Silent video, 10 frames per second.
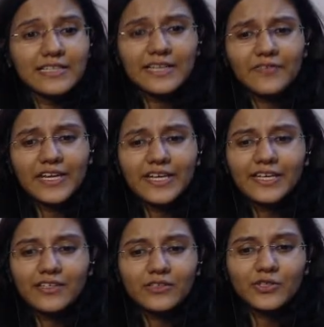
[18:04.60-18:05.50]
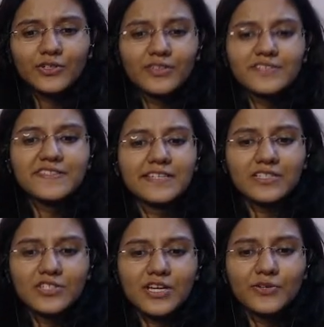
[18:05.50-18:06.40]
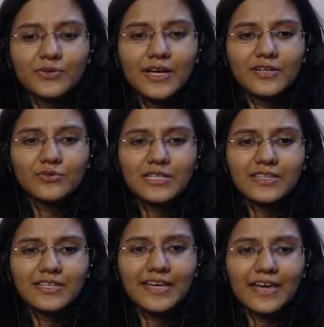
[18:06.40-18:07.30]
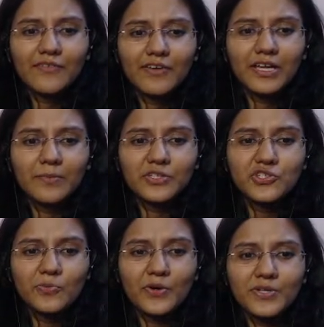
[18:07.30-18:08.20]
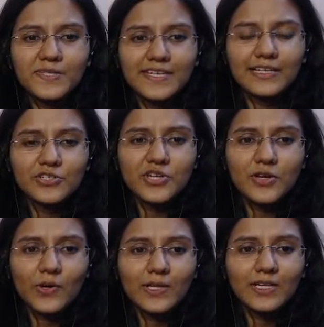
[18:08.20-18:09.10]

like very eager to hear his English. I don't think they care very much about his English at all.